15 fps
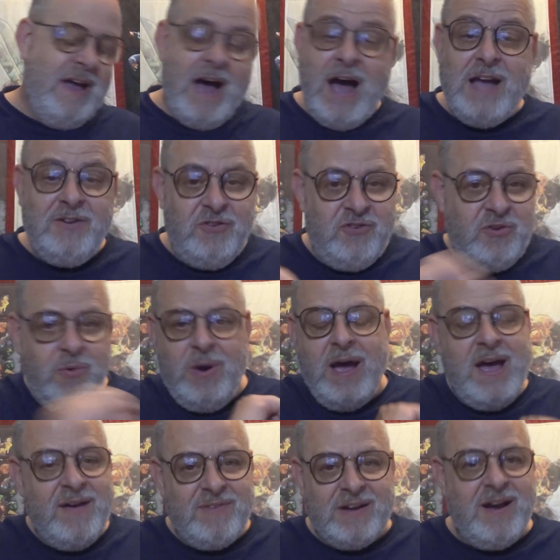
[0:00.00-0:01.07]
I do
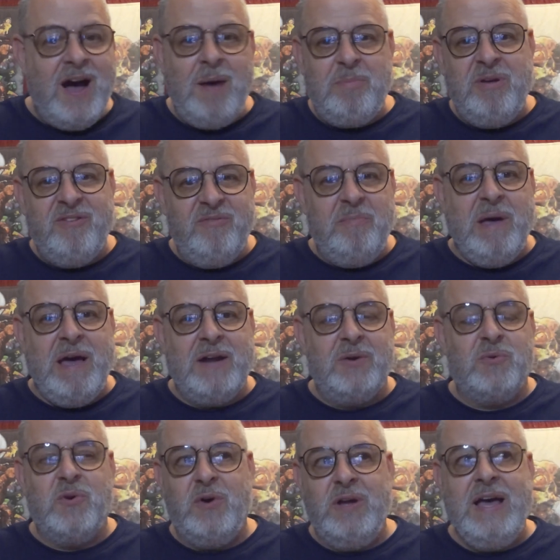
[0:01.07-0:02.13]
have a copy of Battle
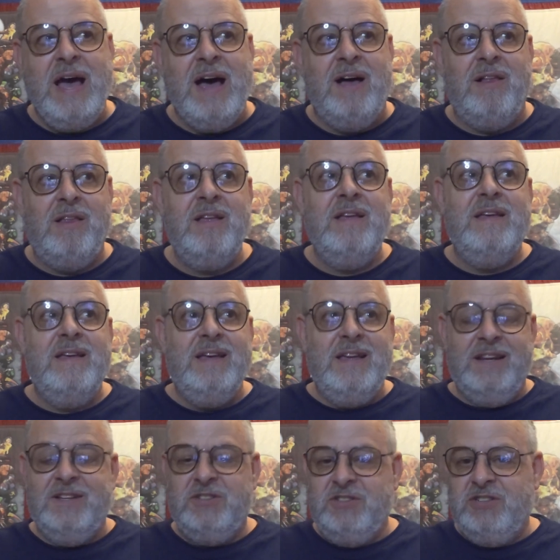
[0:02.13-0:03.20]
Royale.
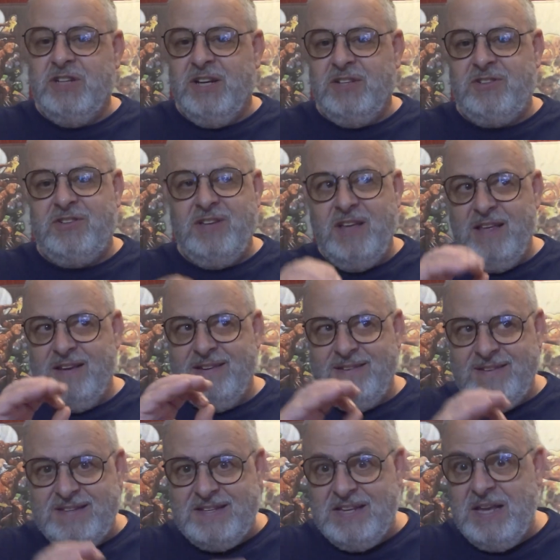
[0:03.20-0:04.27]
It is just
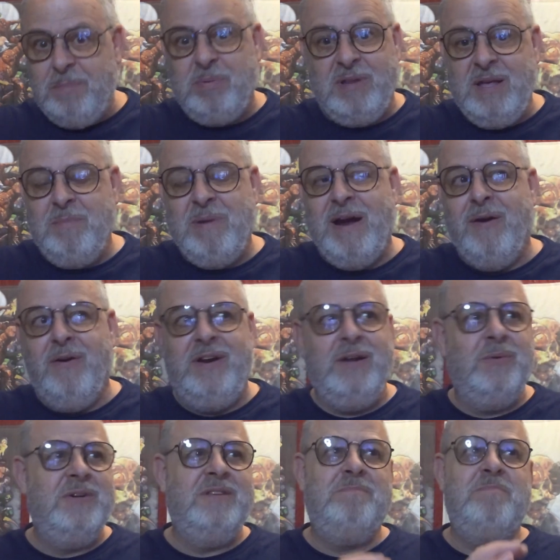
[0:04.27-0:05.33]
deeply buried. It
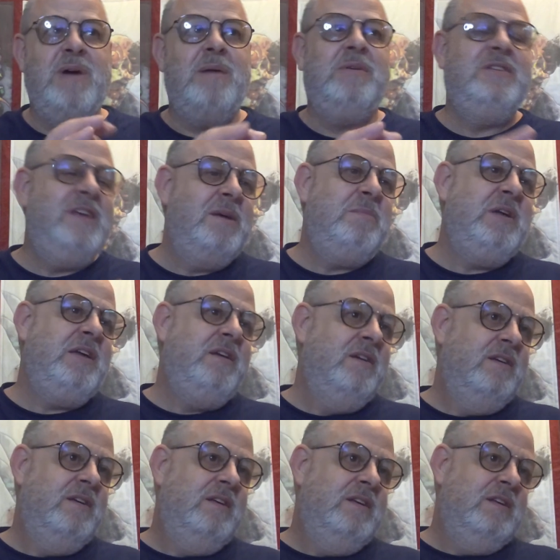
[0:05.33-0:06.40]
would have probably taken me
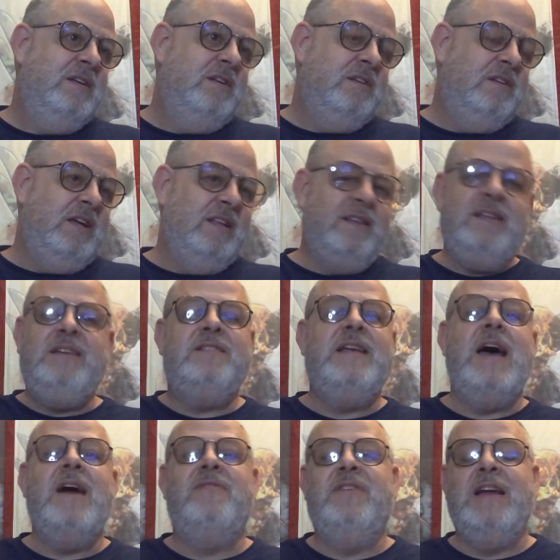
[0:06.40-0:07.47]
at least
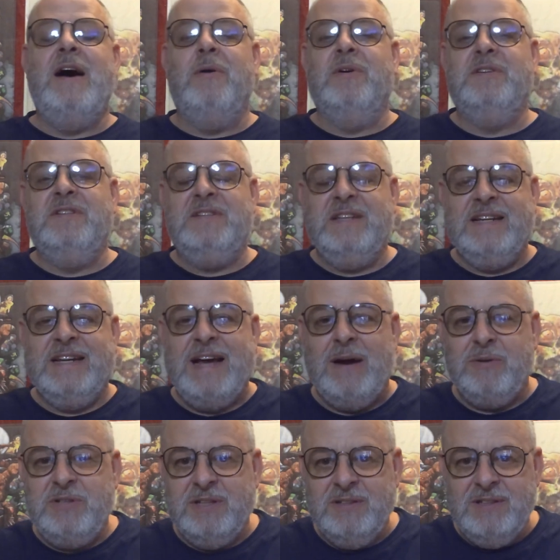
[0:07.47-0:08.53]
half an hour to dig it
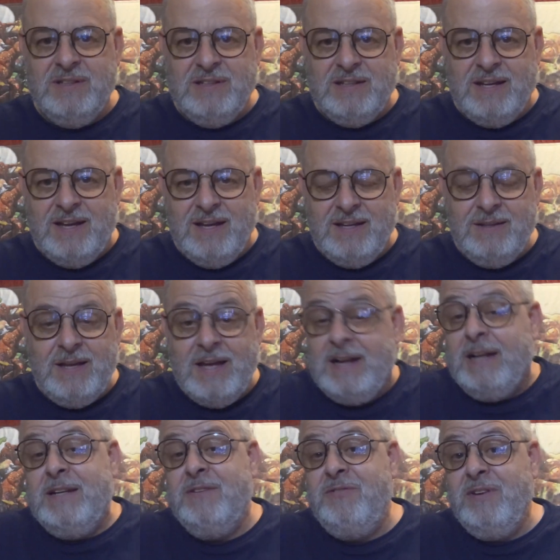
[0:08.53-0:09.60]
out. And I
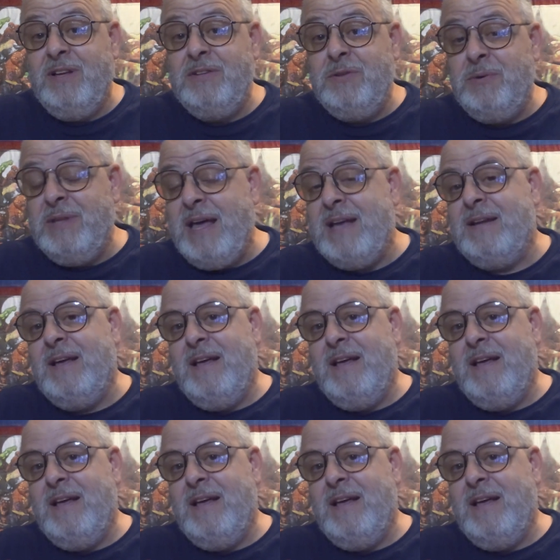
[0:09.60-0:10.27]
didn't feel like doing that.